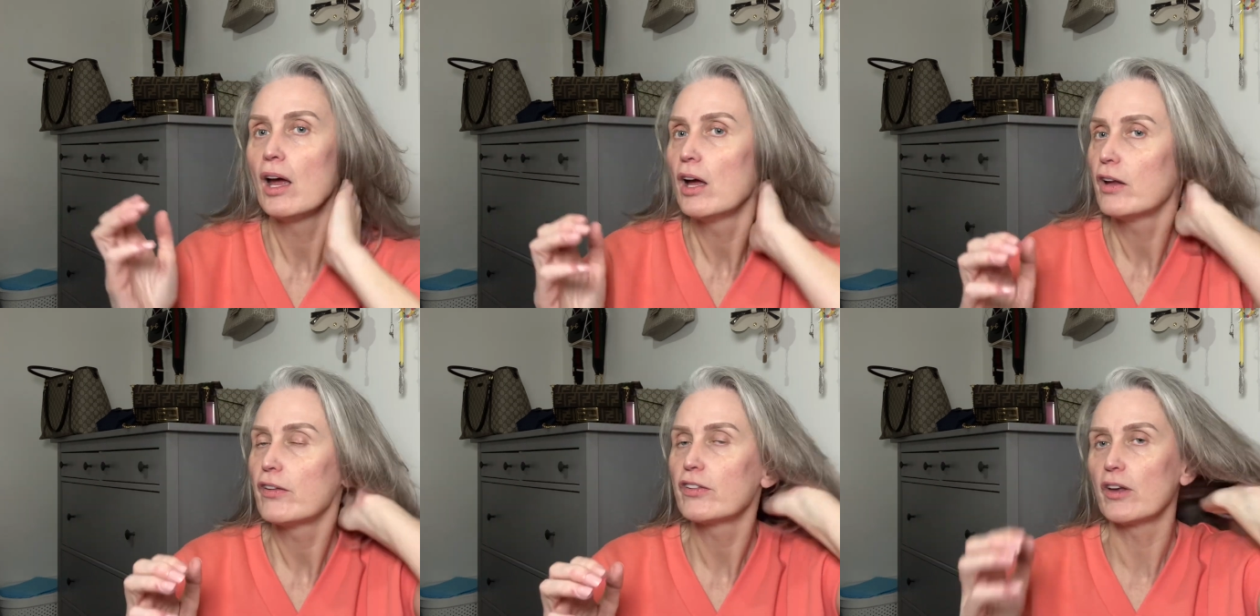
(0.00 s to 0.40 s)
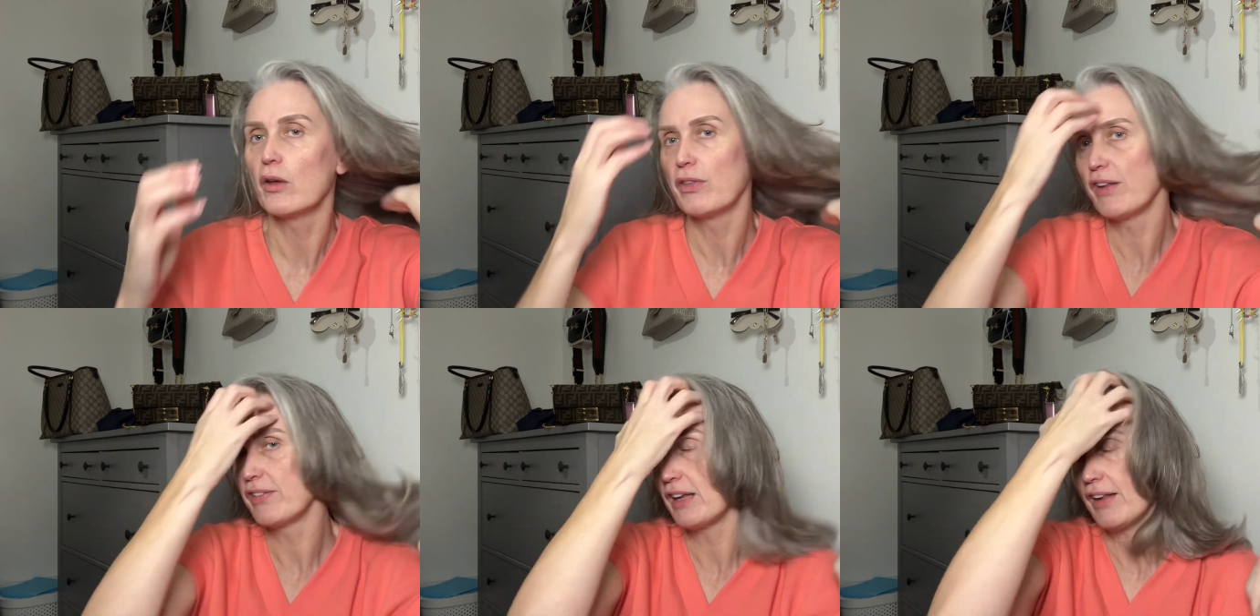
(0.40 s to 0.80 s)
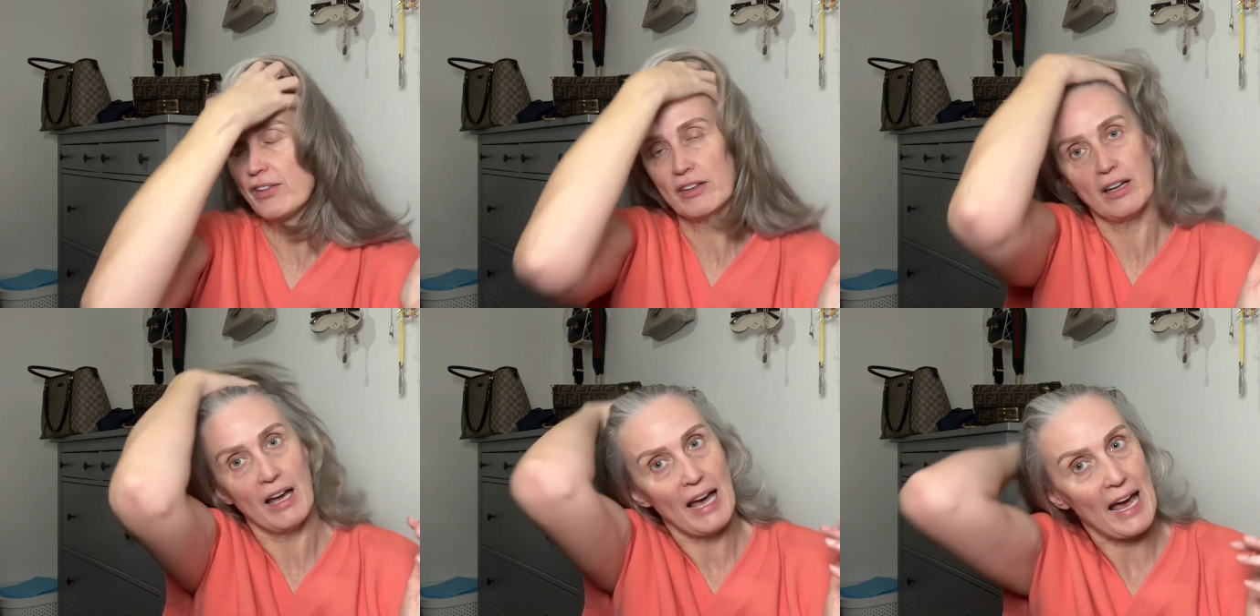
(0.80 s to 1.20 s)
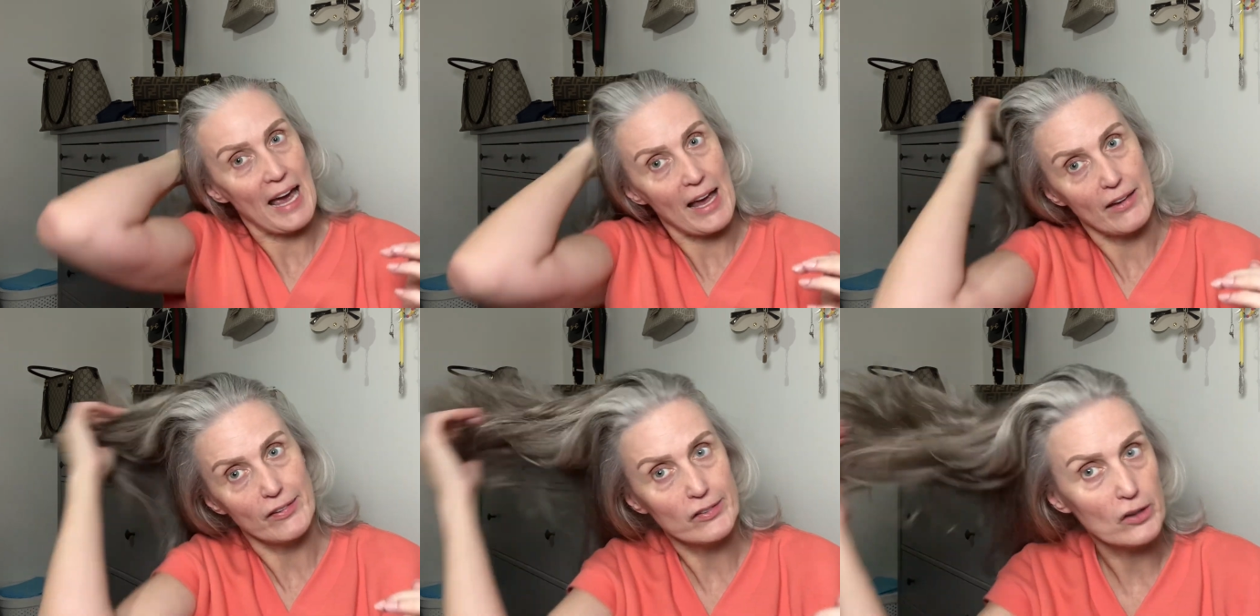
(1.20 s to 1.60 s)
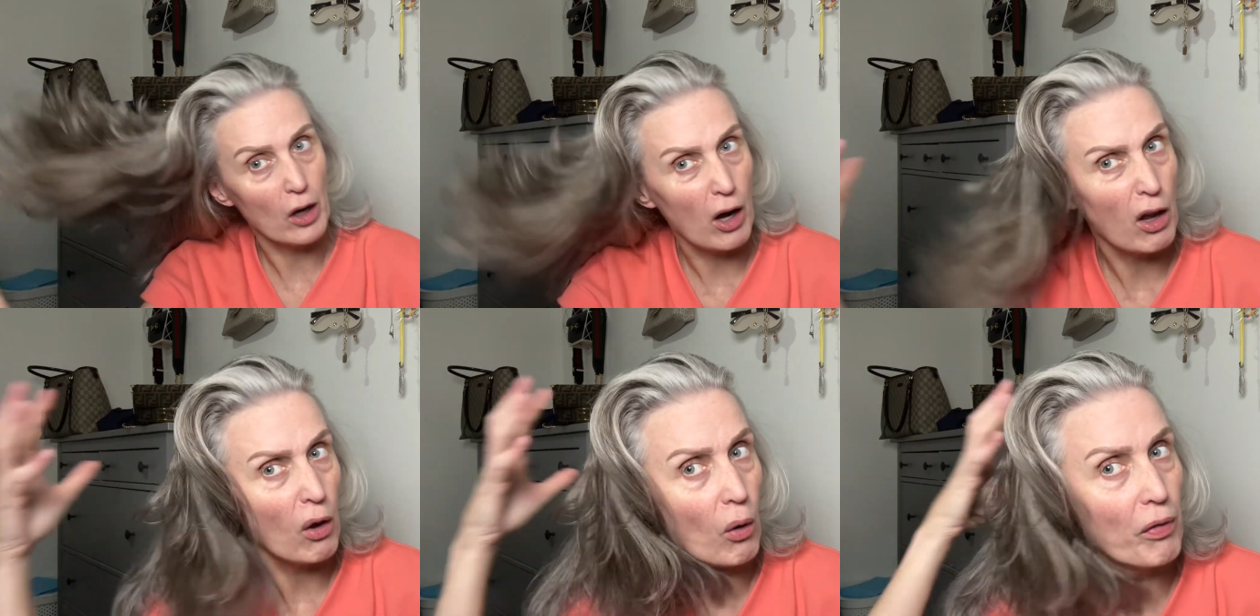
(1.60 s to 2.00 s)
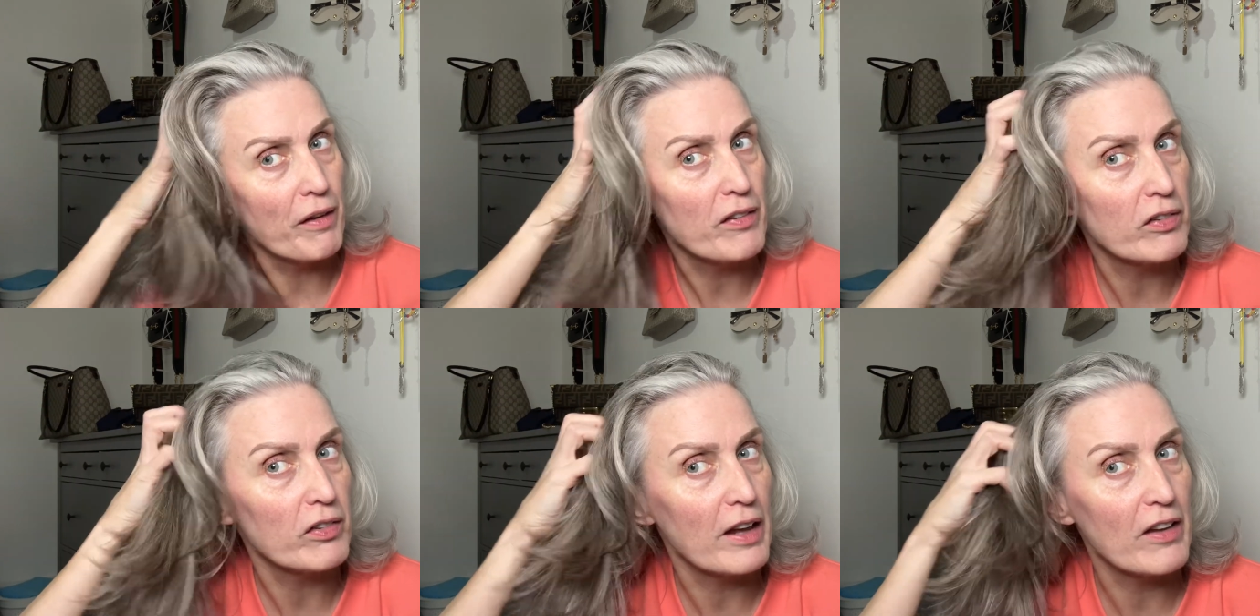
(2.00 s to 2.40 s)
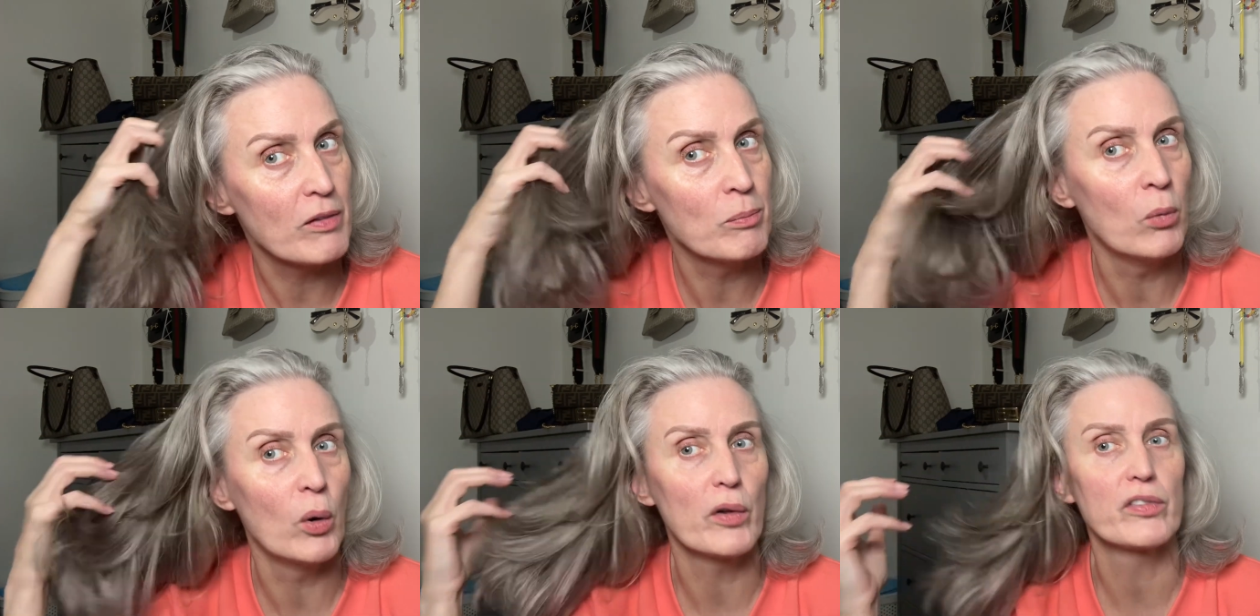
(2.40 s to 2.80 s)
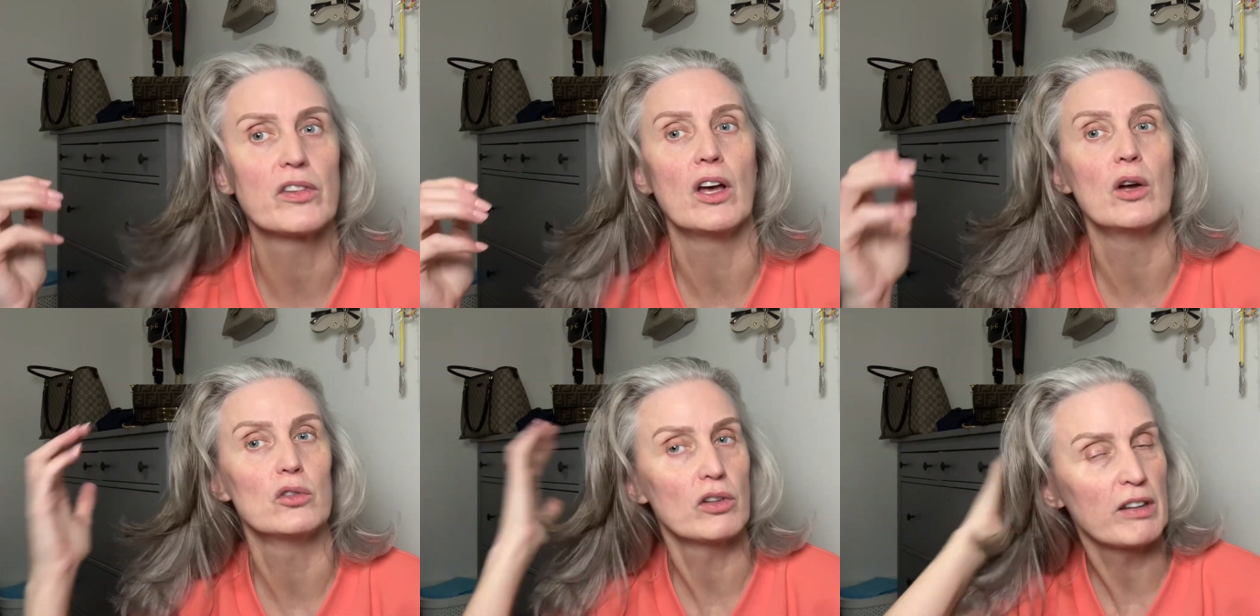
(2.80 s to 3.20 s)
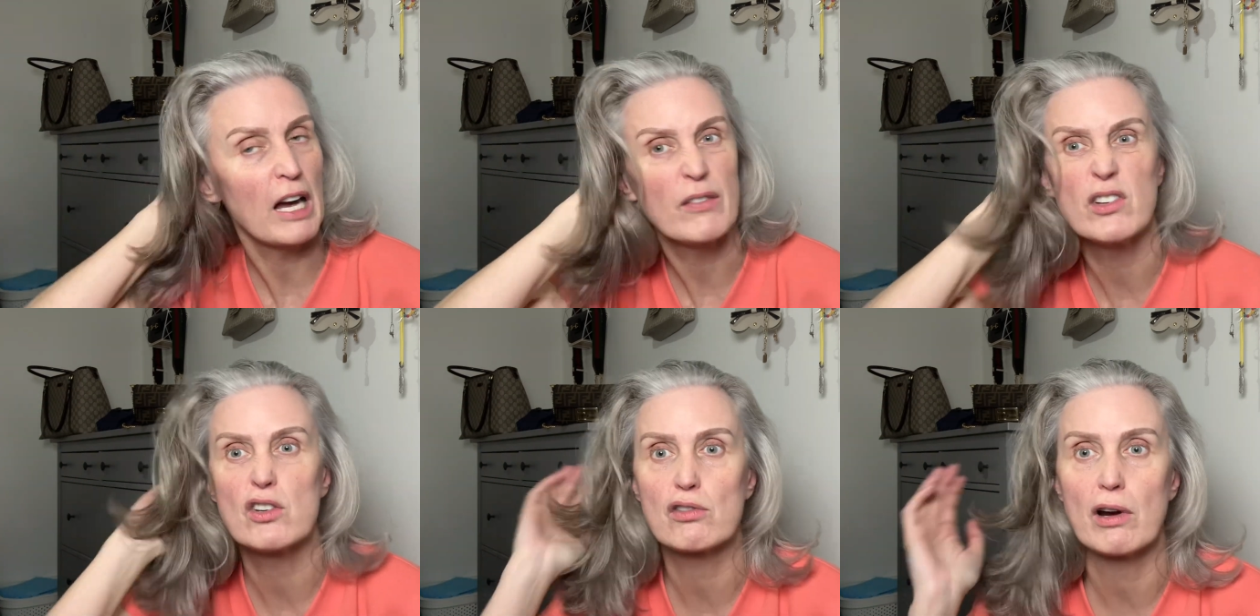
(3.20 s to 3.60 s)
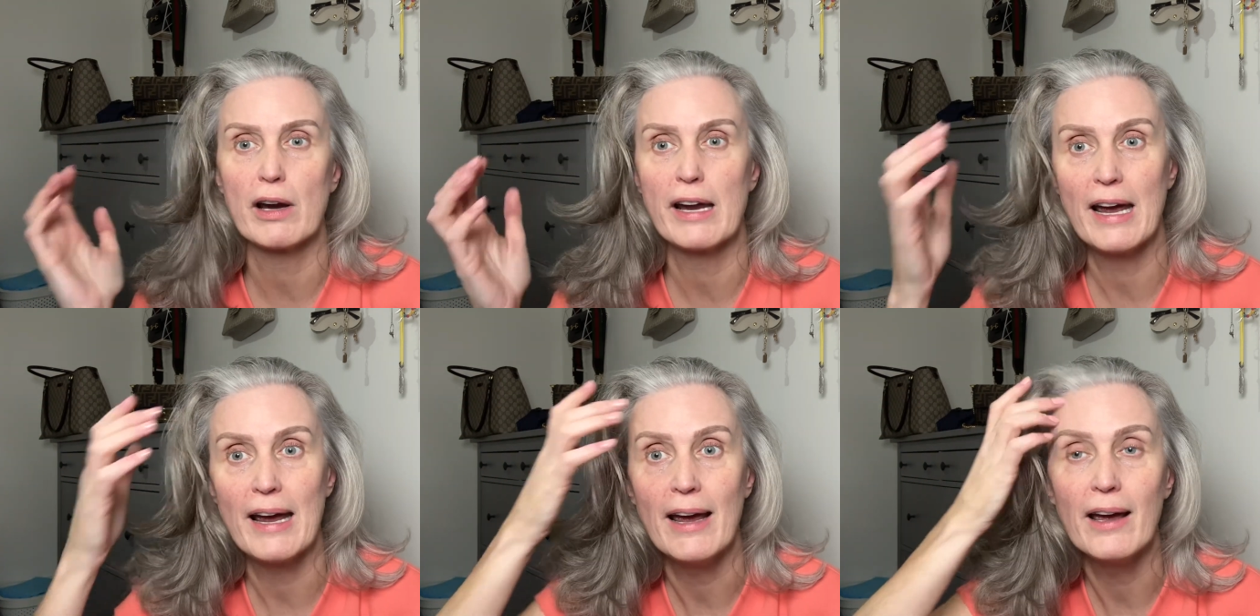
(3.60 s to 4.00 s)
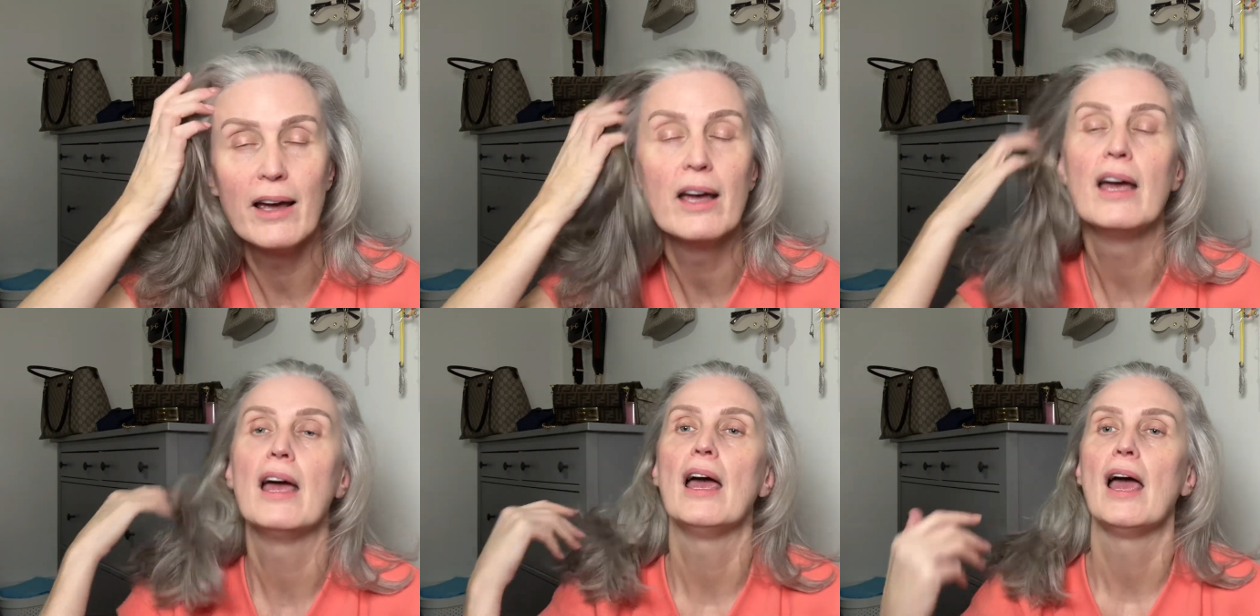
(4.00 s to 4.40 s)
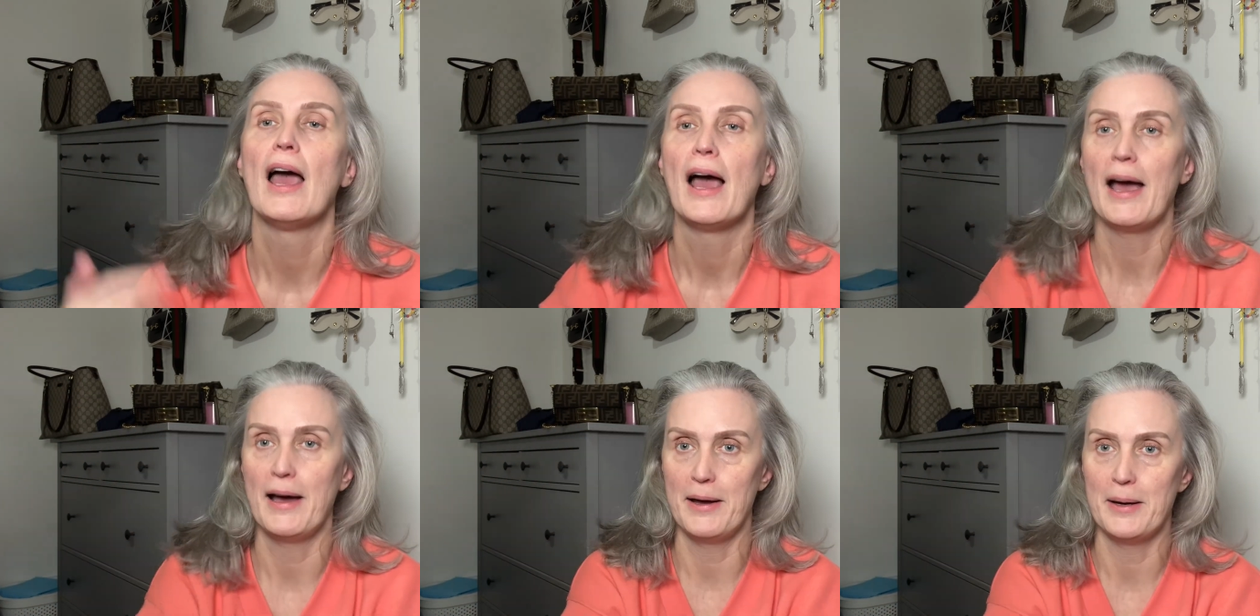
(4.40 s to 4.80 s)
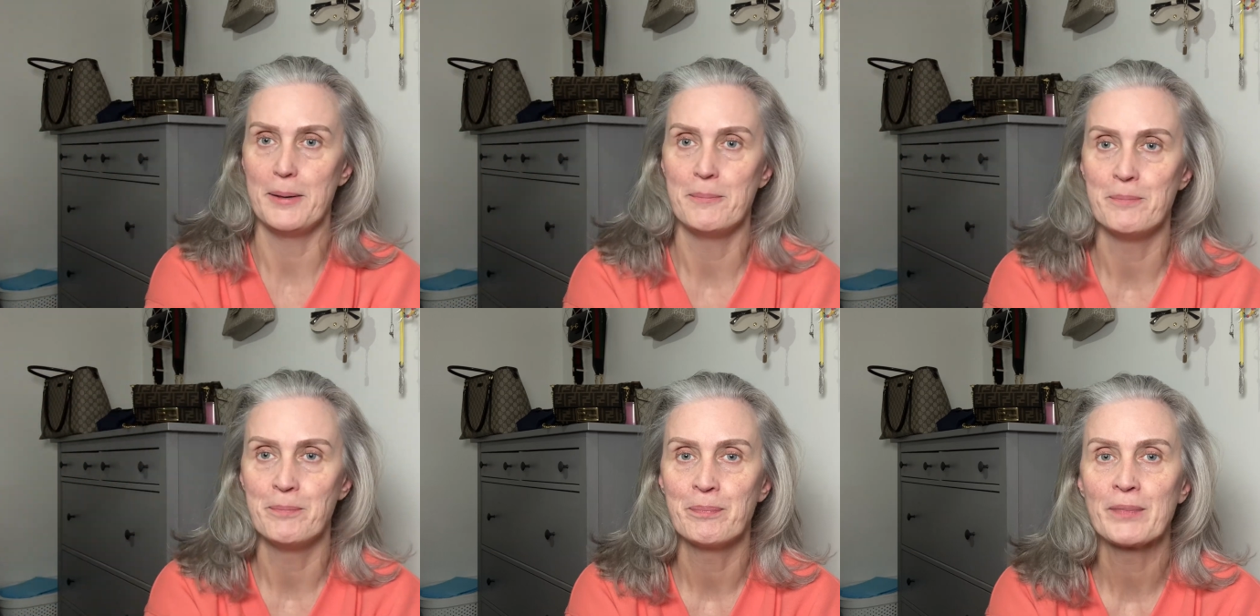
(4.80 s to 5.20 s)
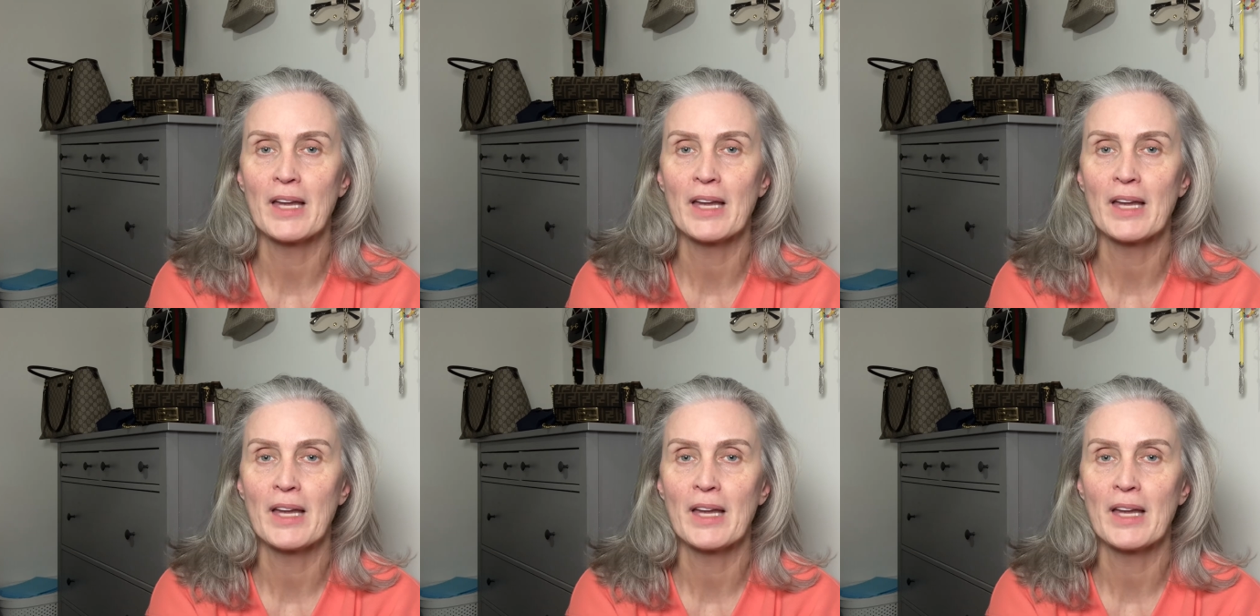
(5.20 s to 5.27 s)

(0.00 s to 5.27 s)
so this isn't a hairstyle, this is more so just having dry hair. Another